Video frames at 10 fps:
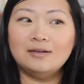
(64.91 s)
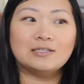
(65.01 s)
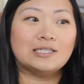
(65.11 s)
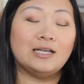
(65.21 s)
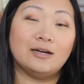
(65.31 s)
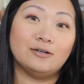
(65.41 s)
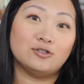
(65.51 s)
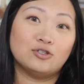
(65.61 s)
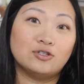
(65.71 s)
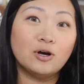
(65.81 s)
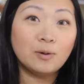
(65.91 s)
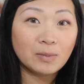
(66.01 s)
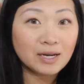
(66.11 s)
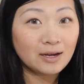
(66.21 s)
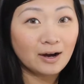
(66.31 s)
slaughtered so
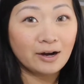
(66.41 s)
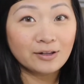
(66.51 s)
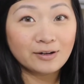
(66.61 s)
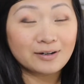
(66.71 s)
many other,